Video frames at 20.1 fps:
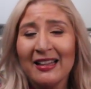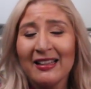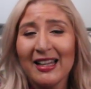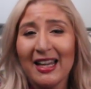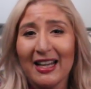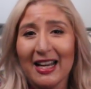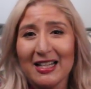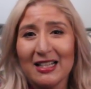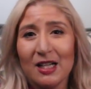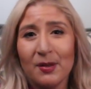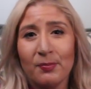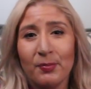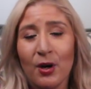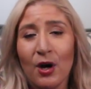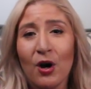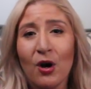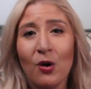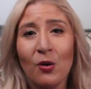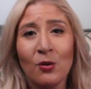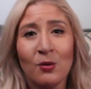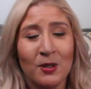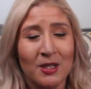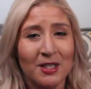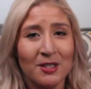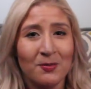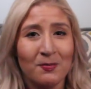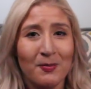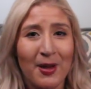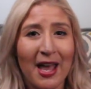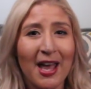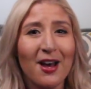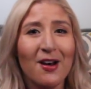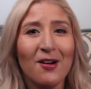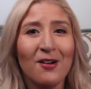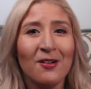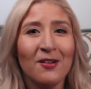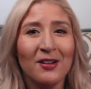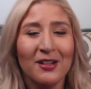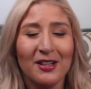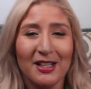Like I said, Bo, he's
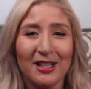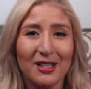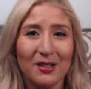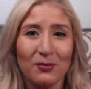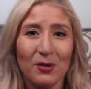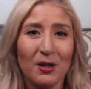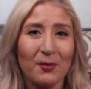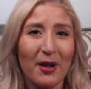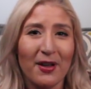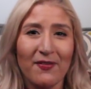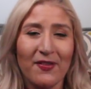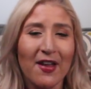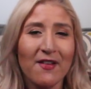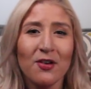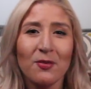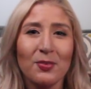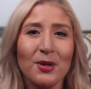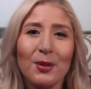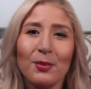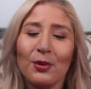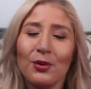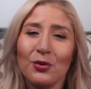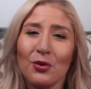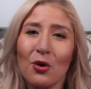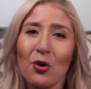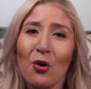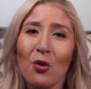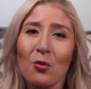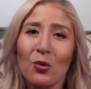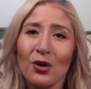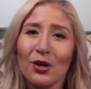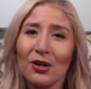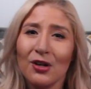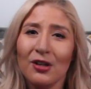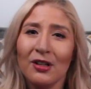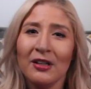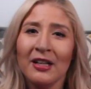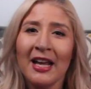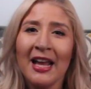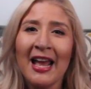male. He's one of my favorite people in the whole
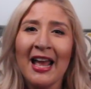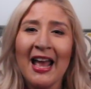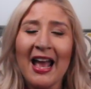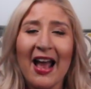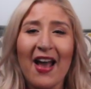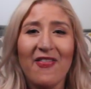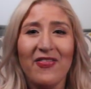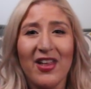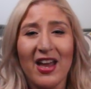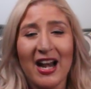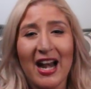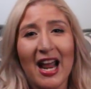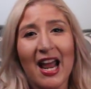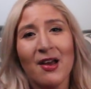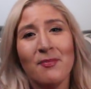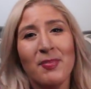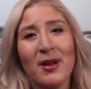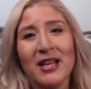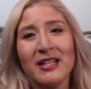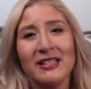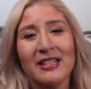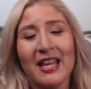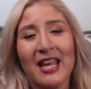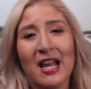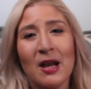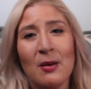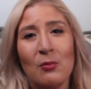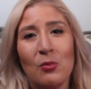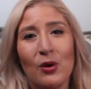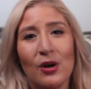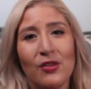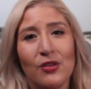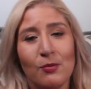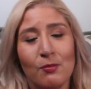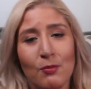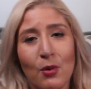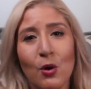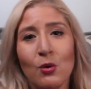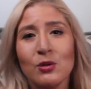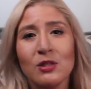world. And then I have Basecamp, where they're
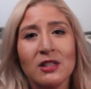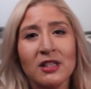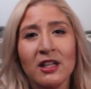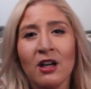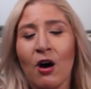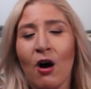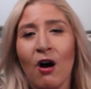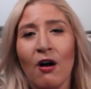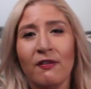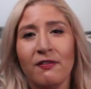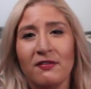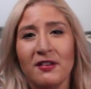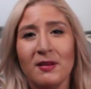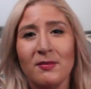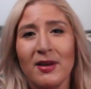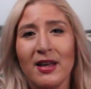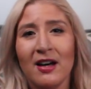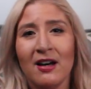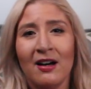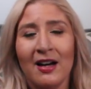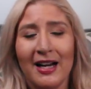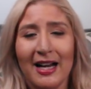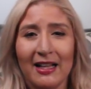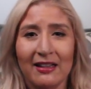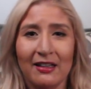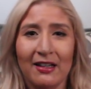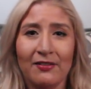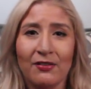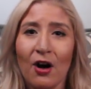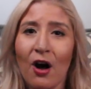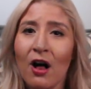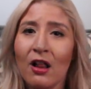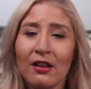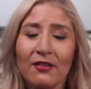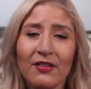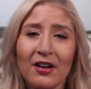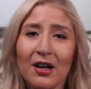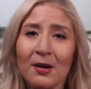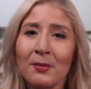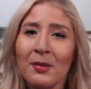mostly all female, and I love all
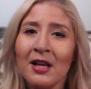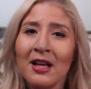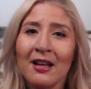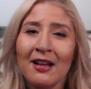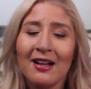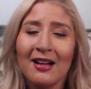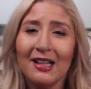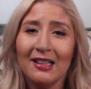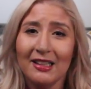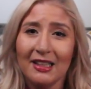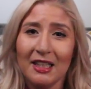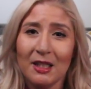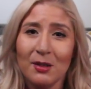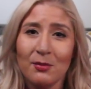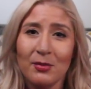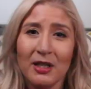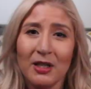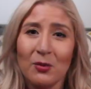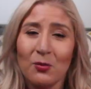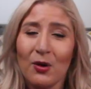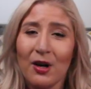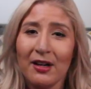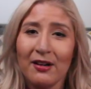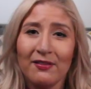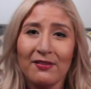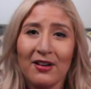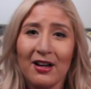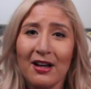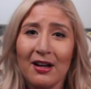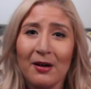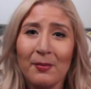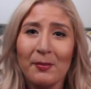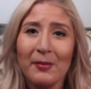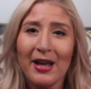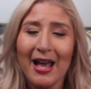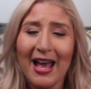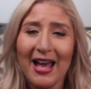of them, Helene being one of them.